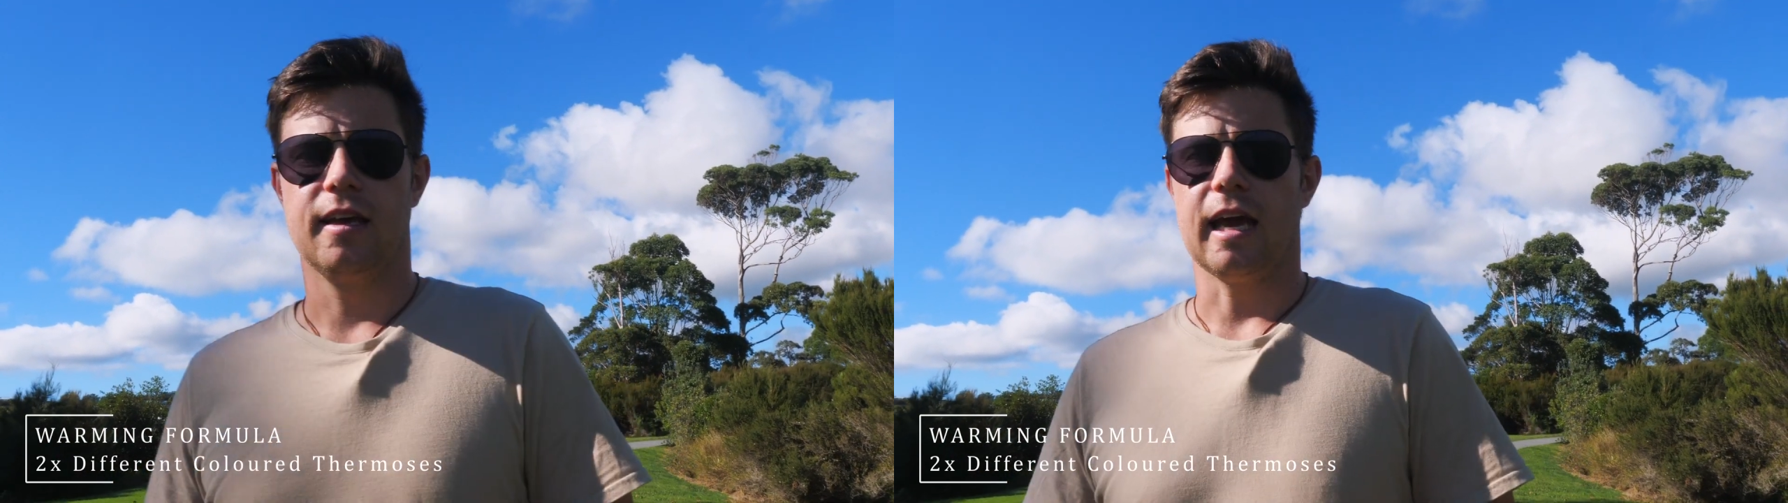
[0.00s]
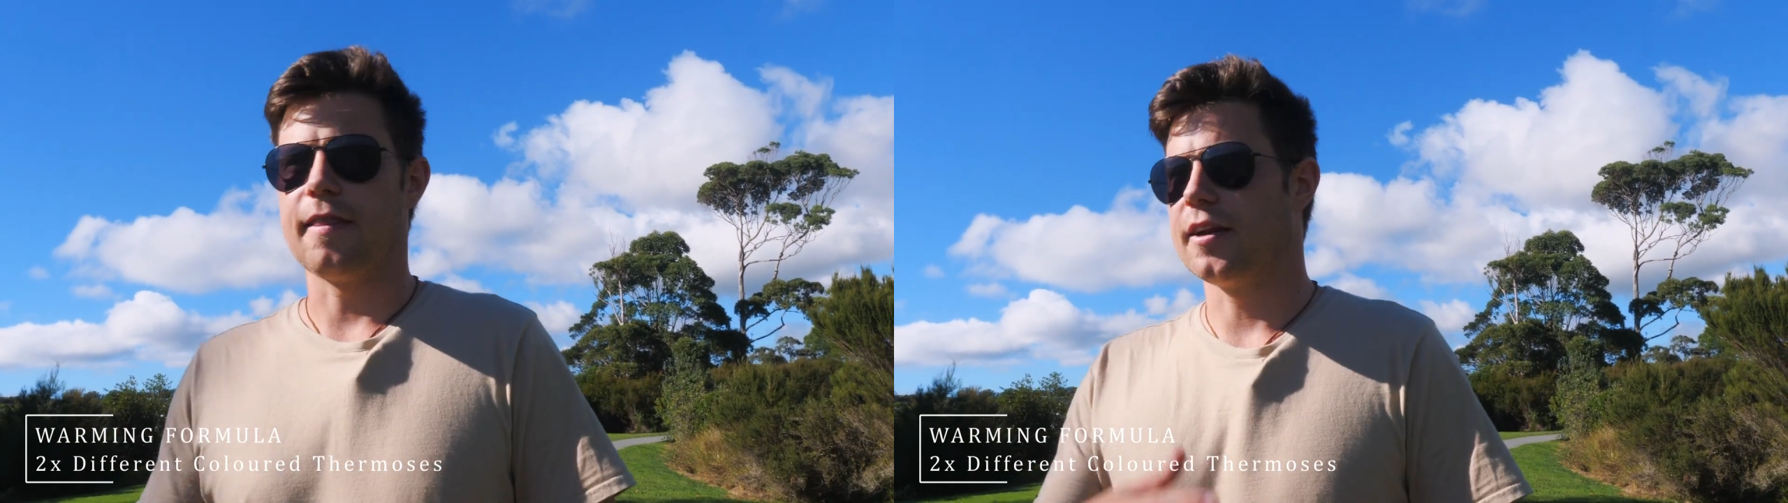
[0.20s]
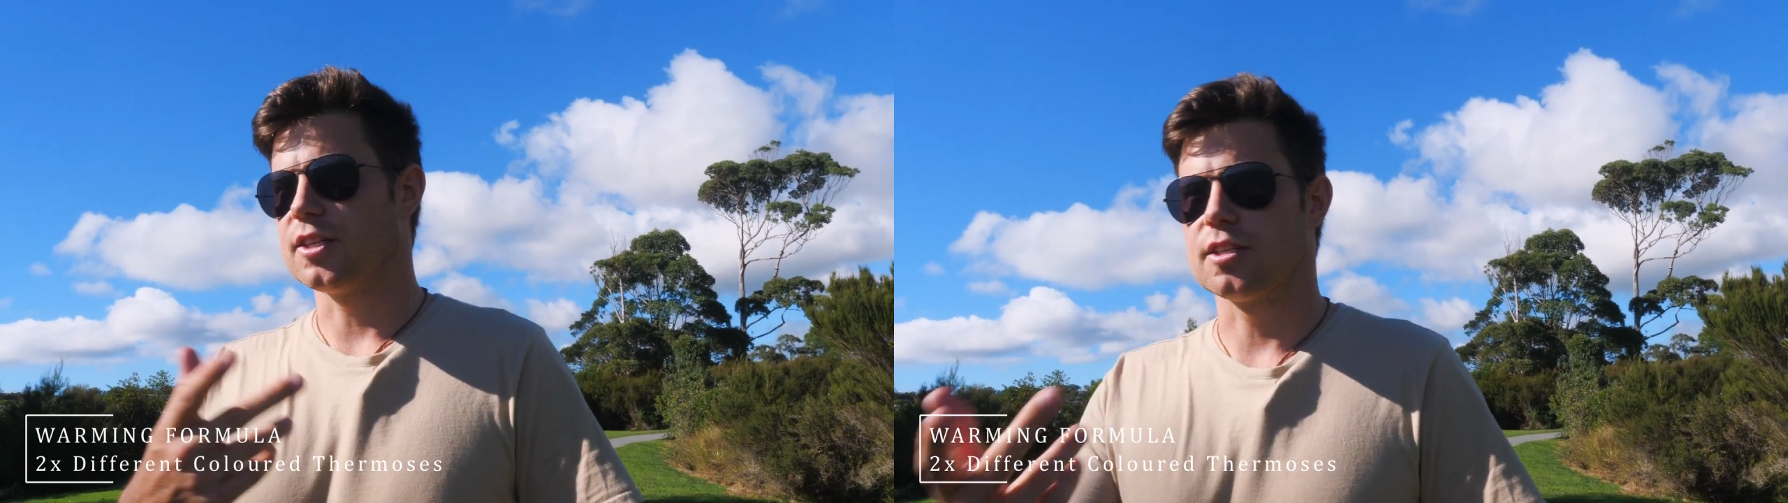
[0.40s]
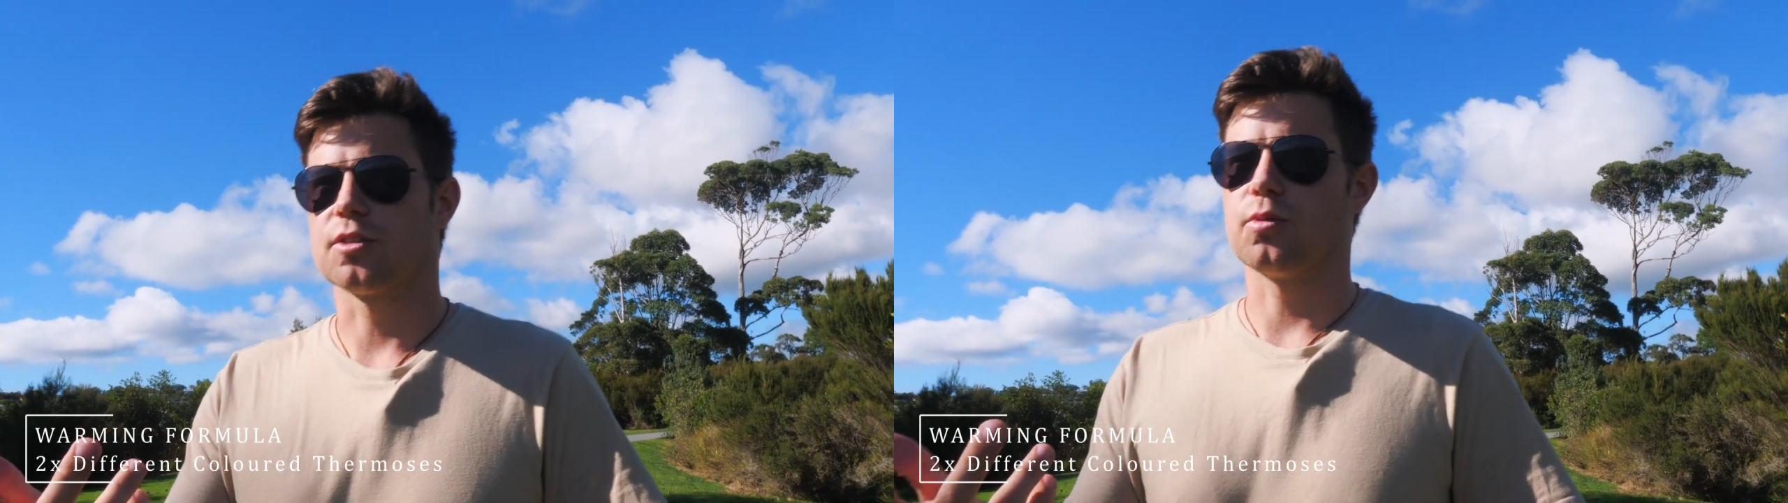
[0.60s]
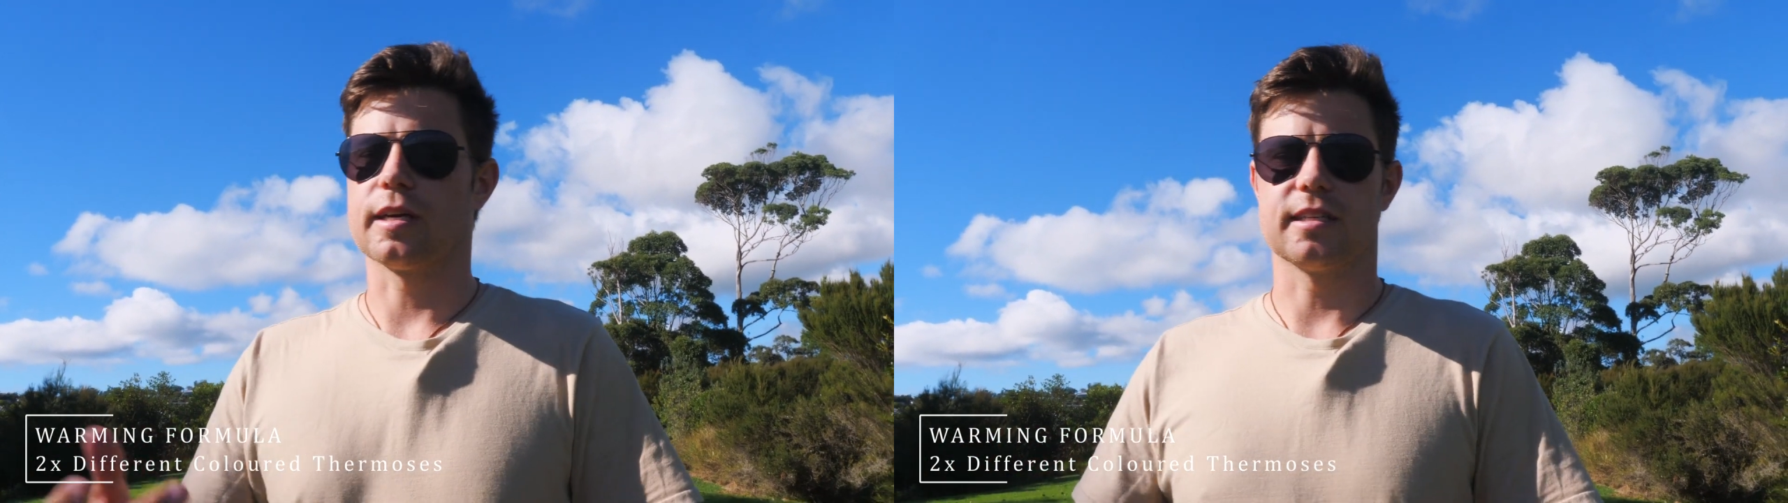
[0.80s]
and then it's as
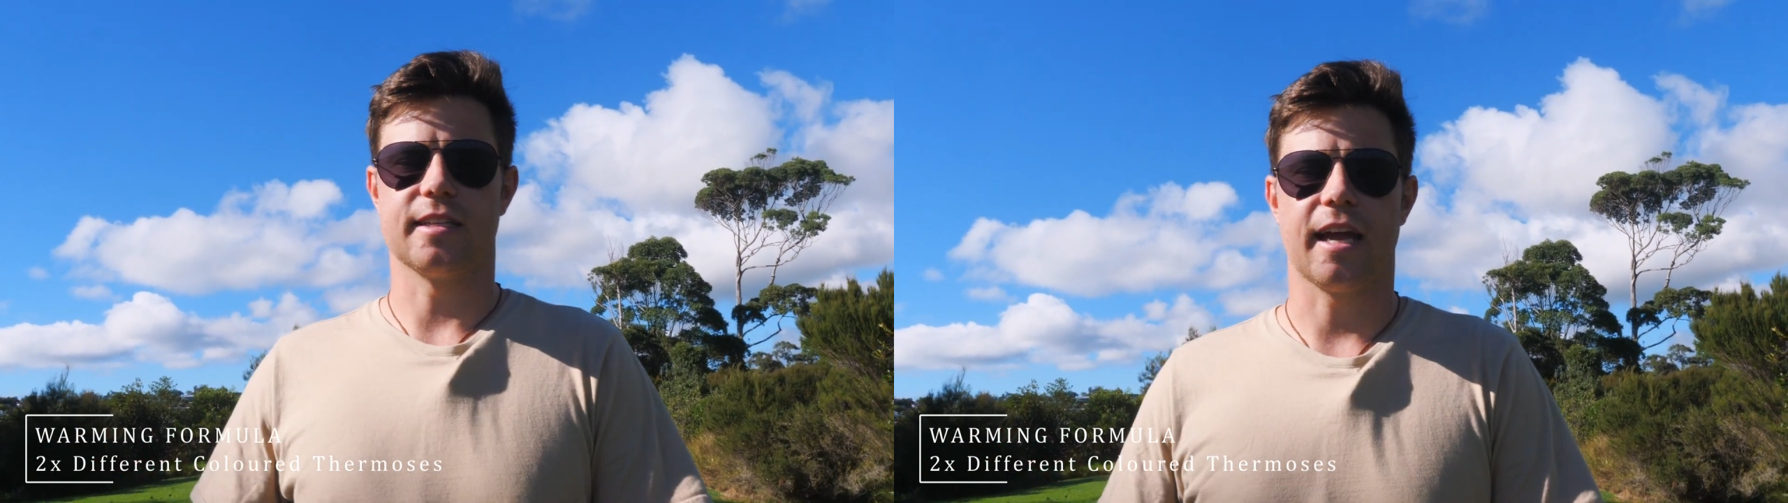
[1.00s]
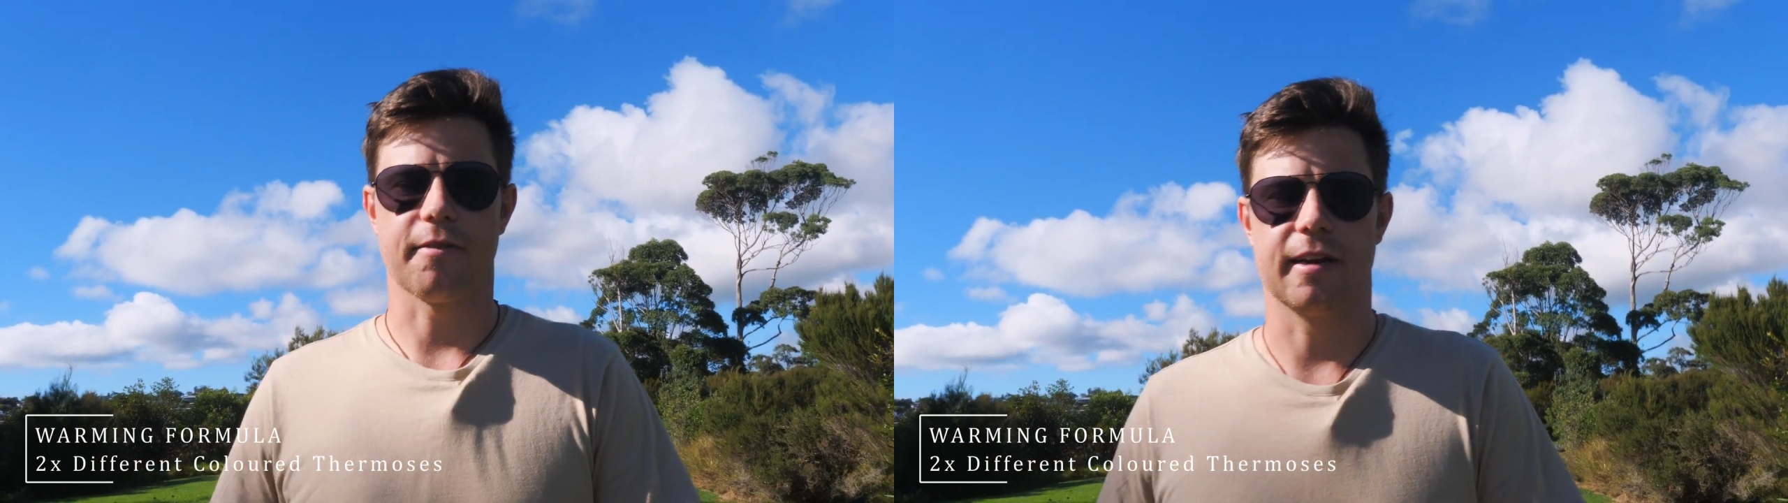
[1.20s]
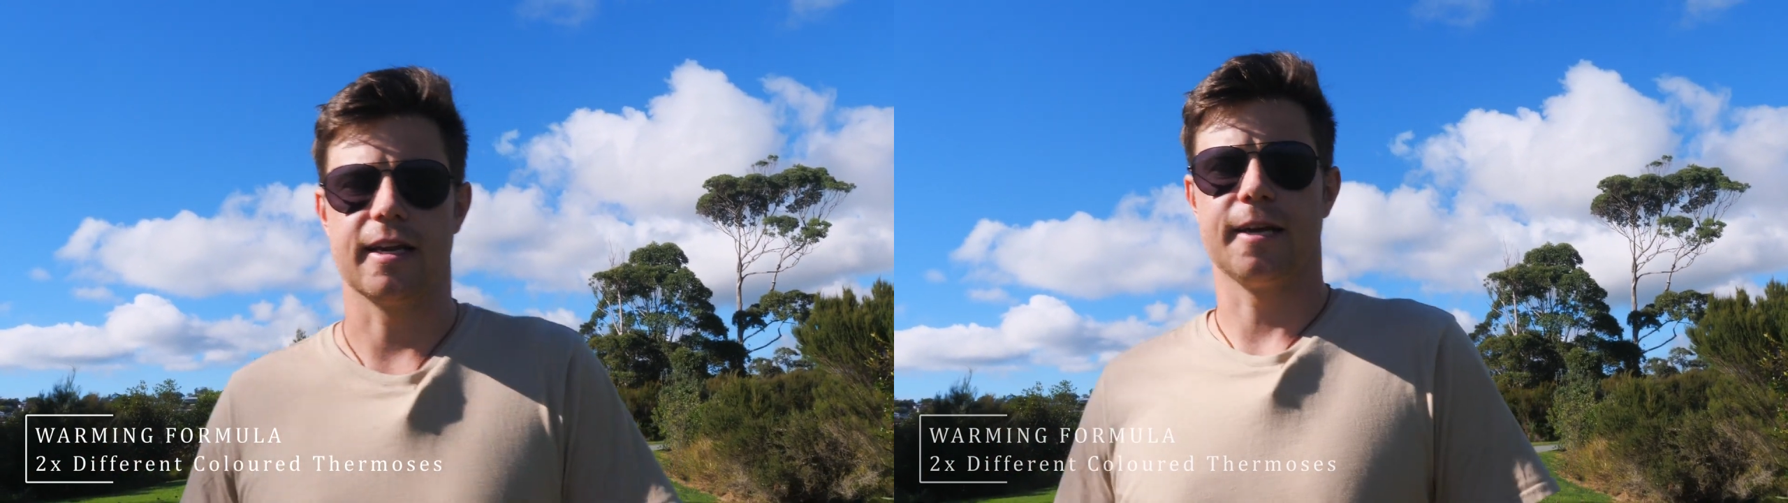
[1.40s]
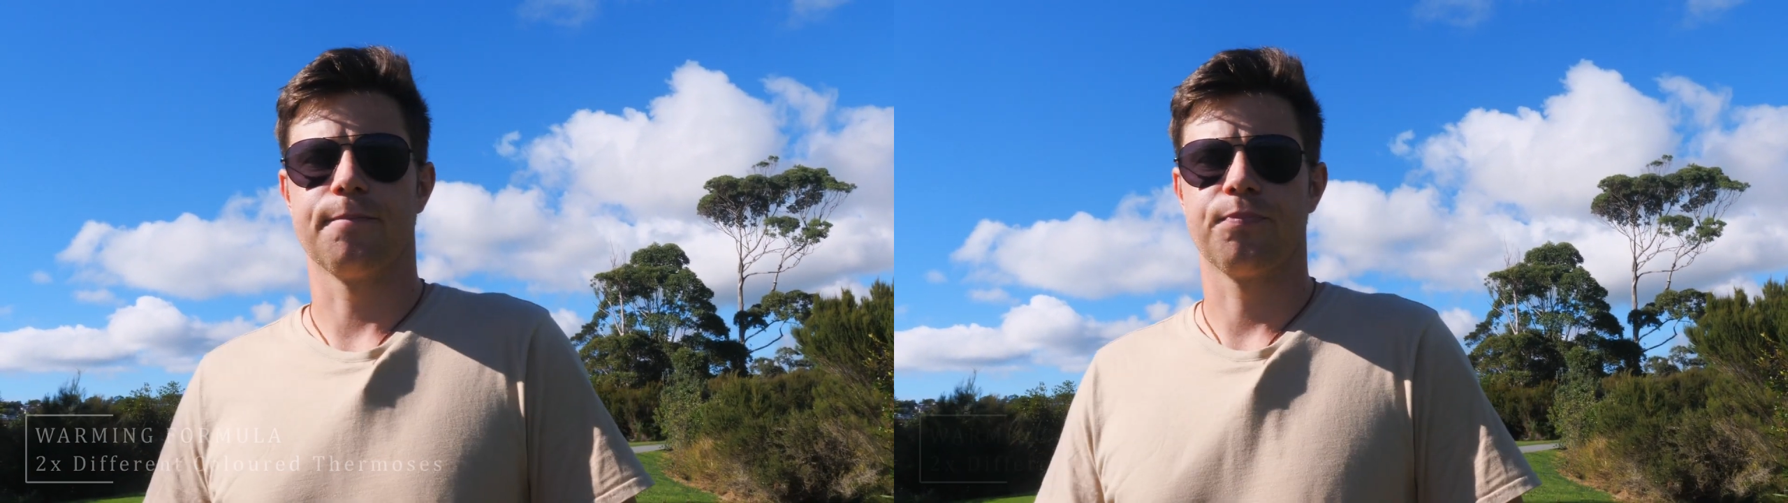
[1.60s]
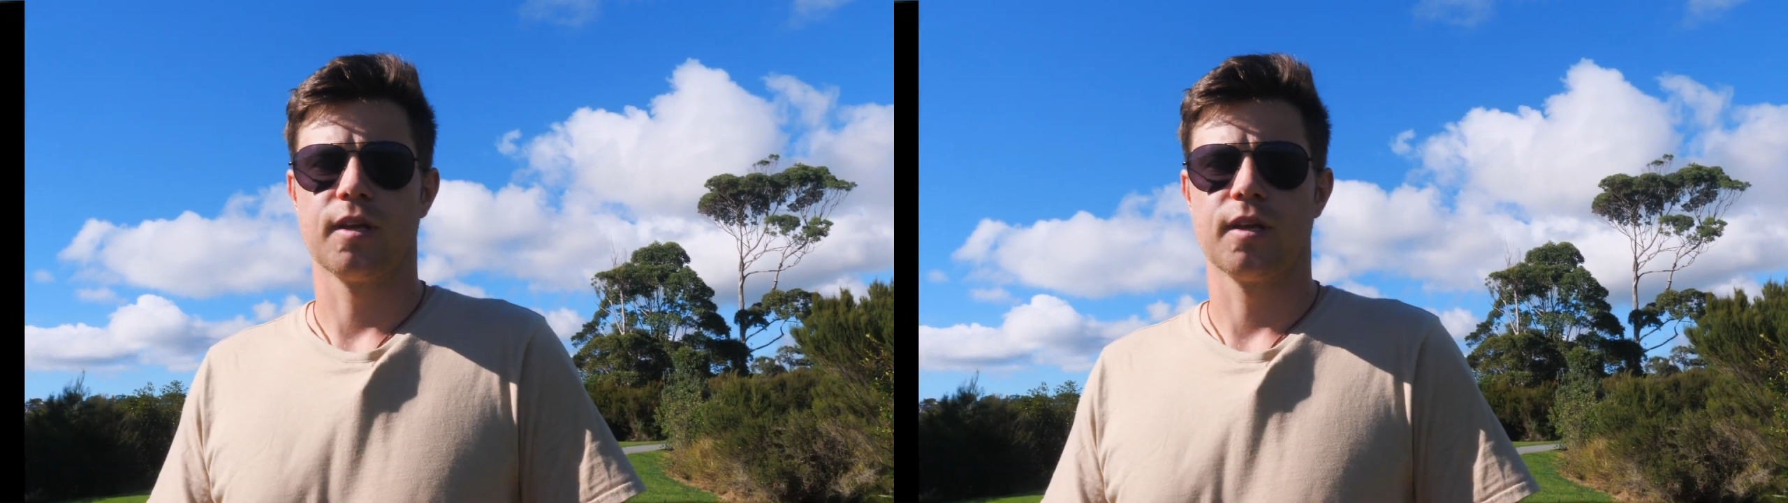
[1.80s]
quick as that really.